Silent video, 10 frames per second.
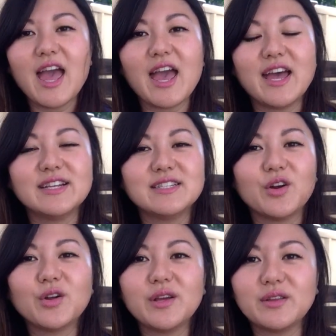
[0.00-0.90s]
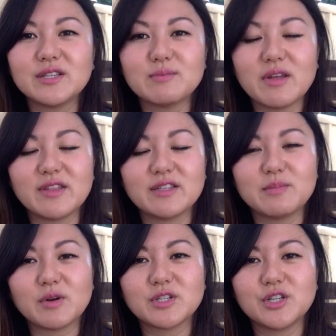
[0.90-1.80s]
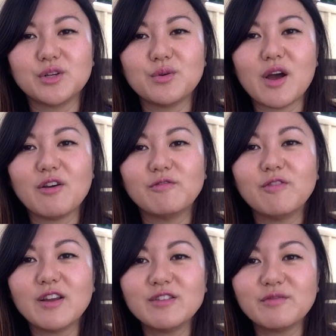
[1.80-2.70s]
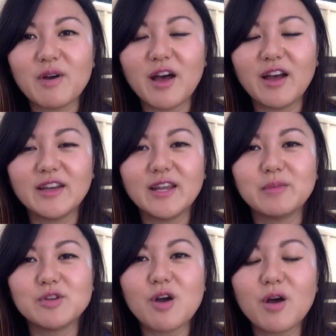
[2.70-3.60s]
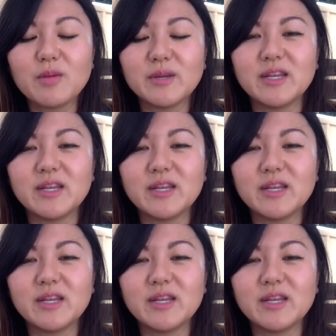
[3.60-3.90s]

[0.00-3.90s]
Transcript: And earlier this month, I spoke to a friend of mine named Tom,